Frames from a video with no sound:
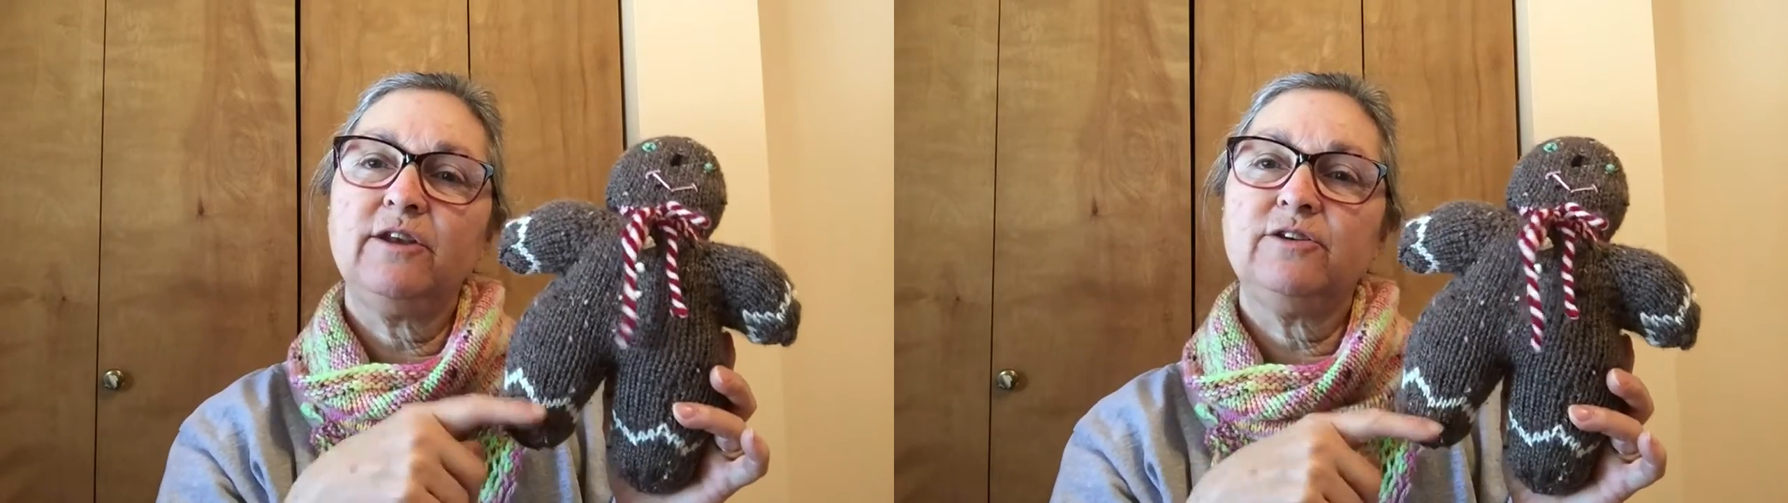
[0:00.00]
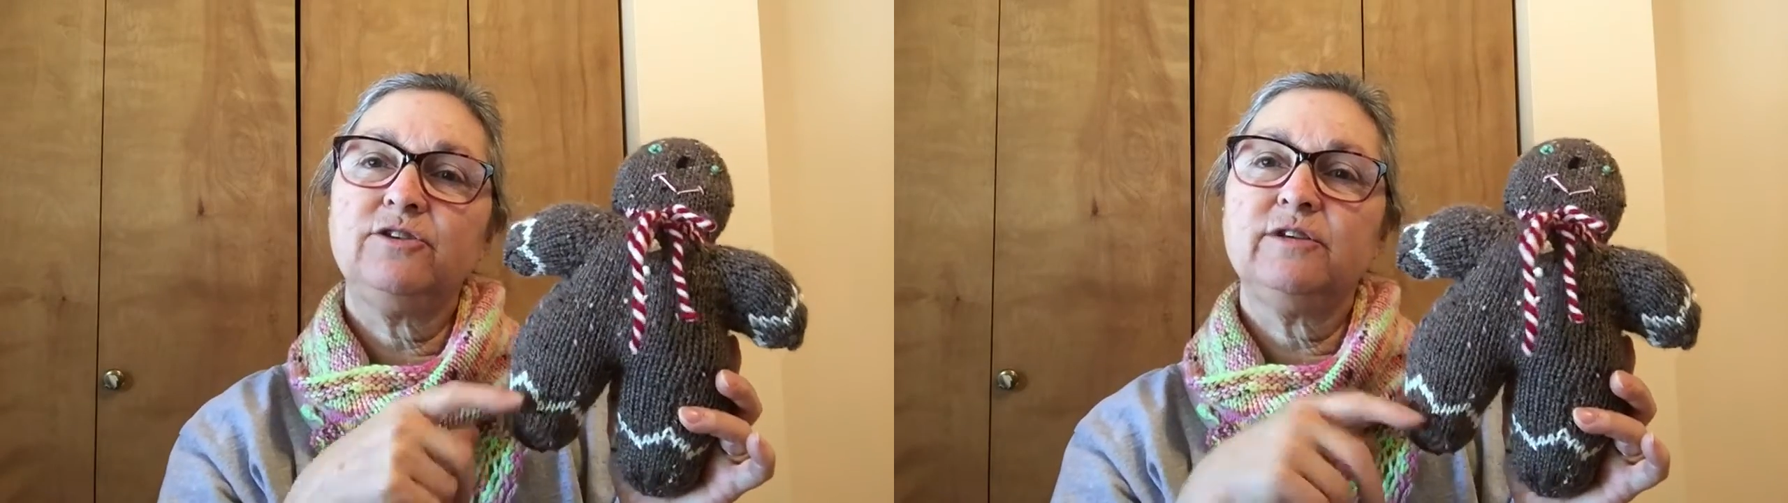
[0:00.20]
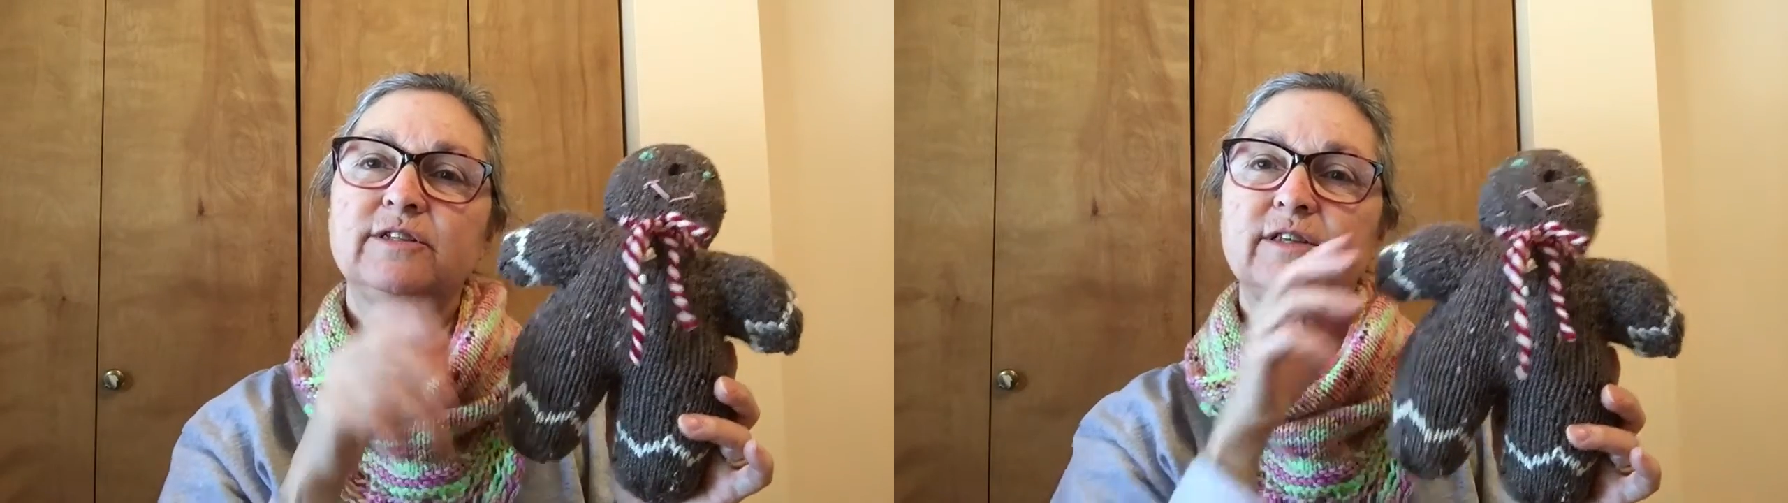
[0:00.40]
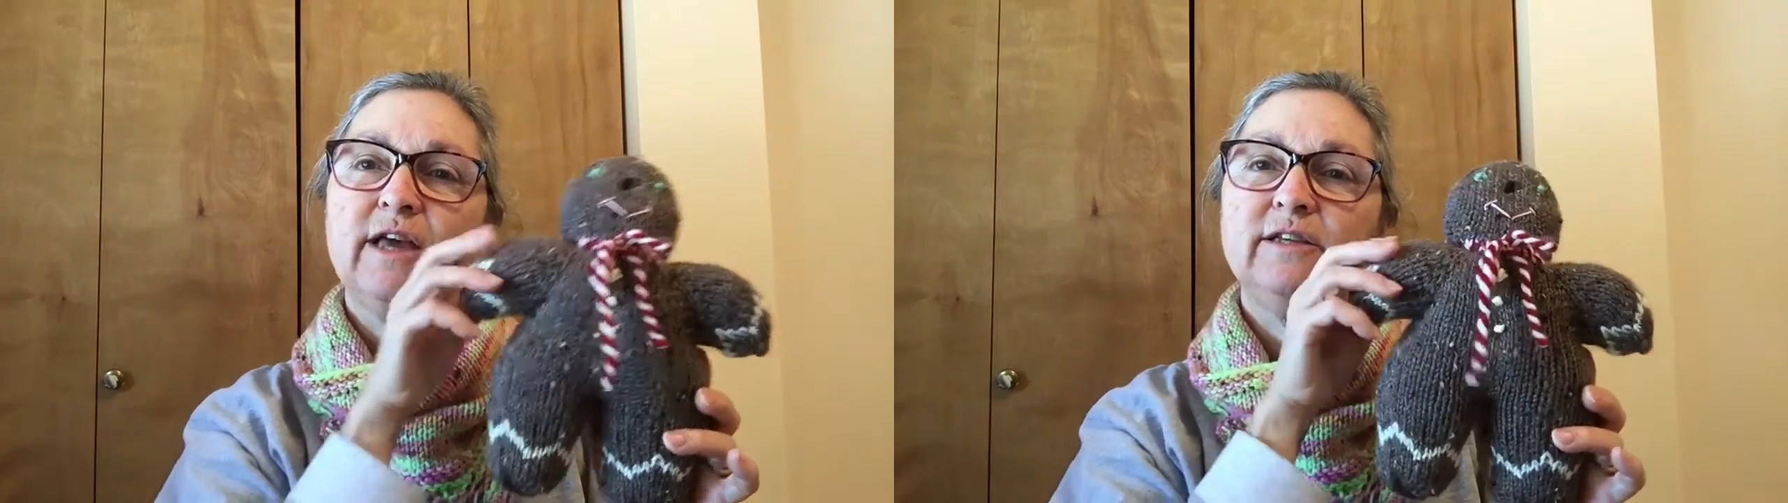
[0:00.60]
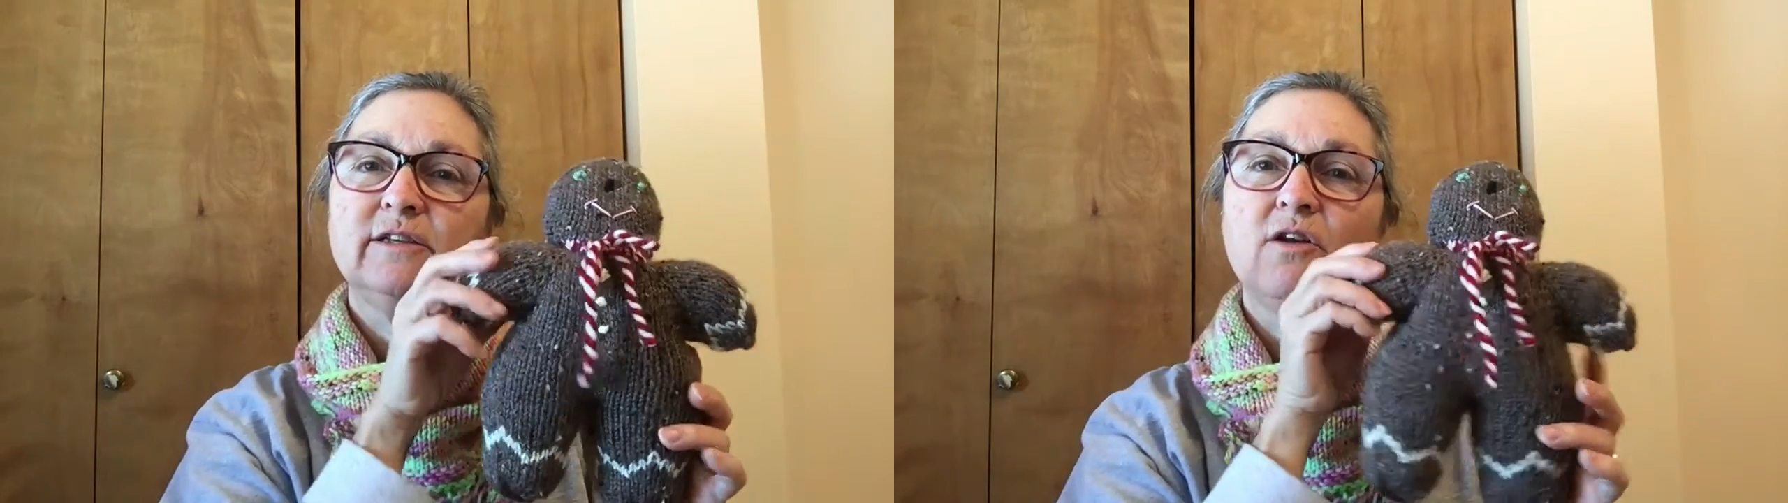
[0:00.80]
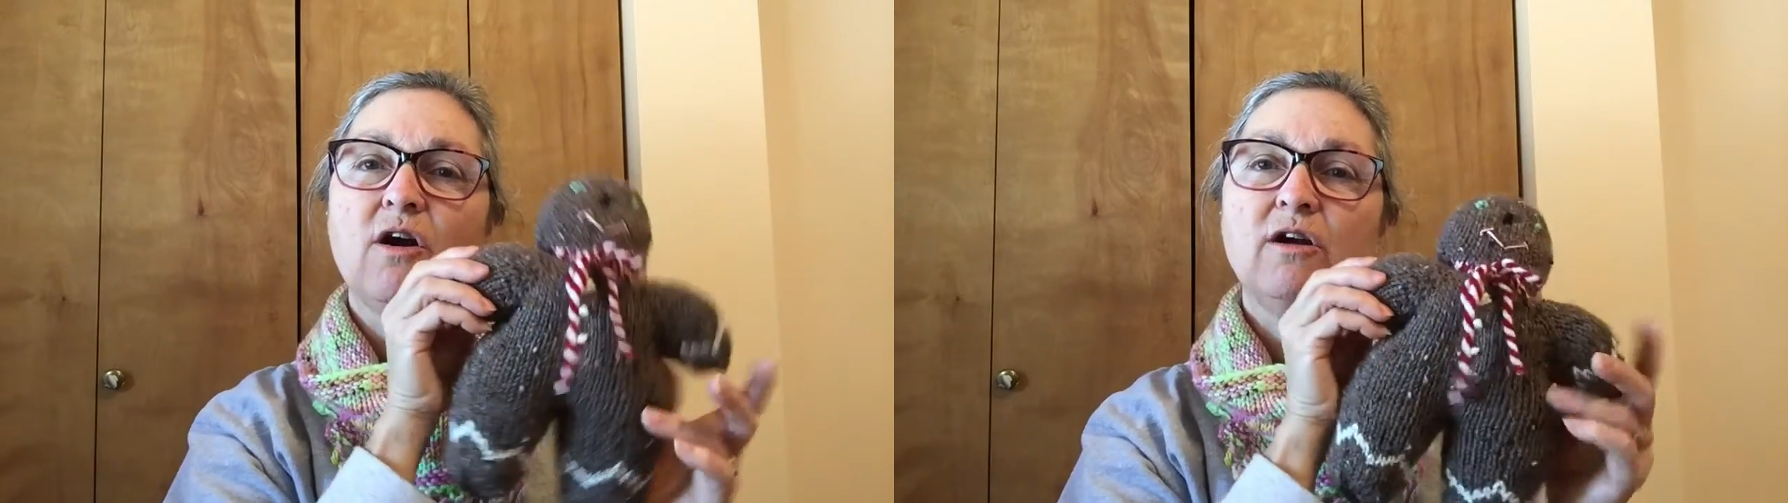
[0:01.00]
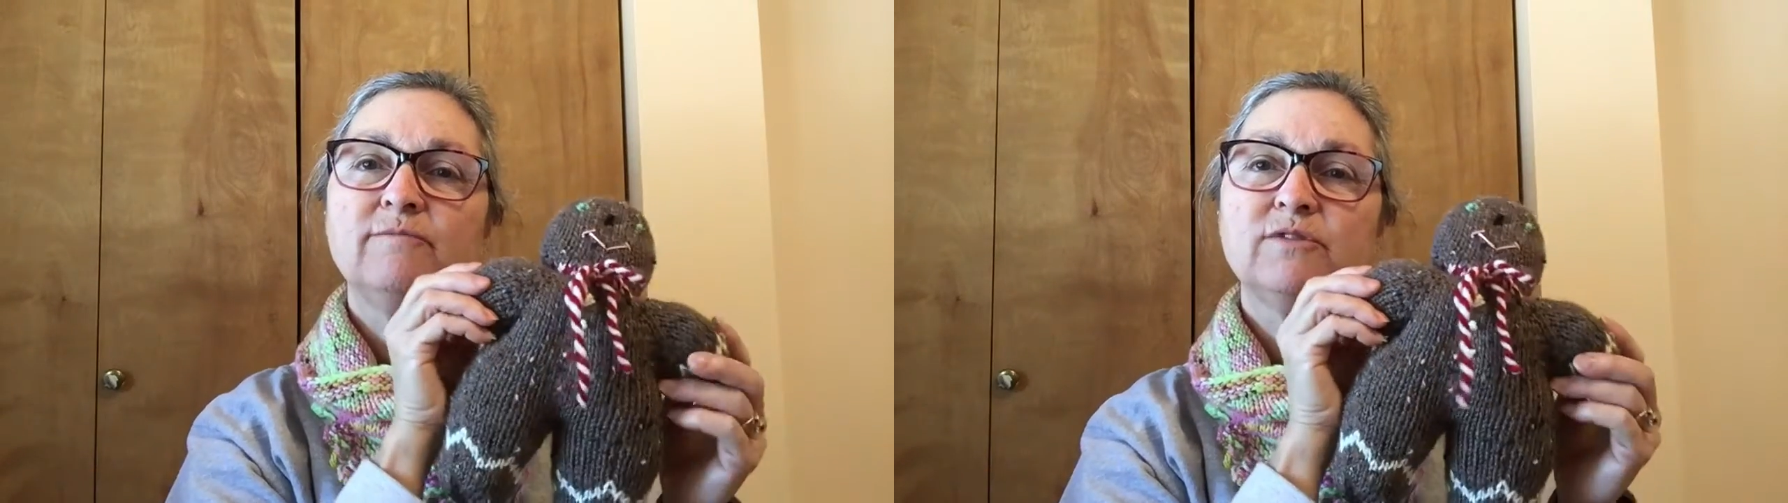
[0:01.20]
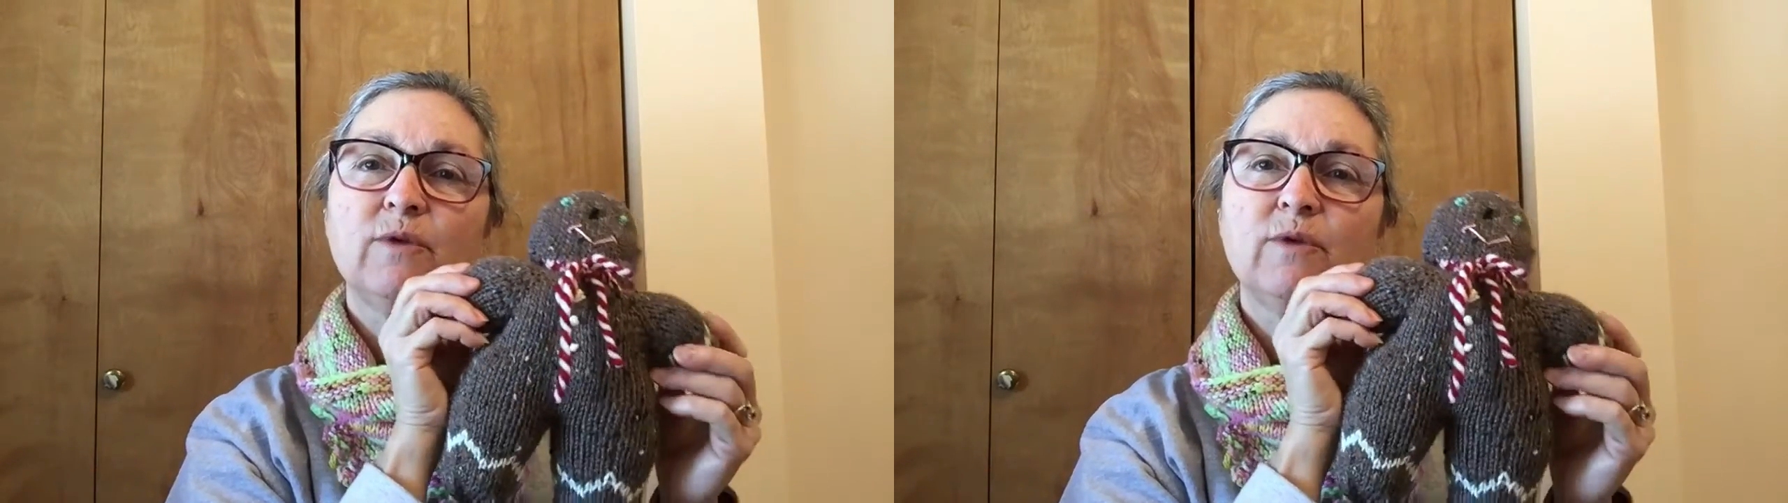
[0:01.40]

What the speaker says: into his legs and arms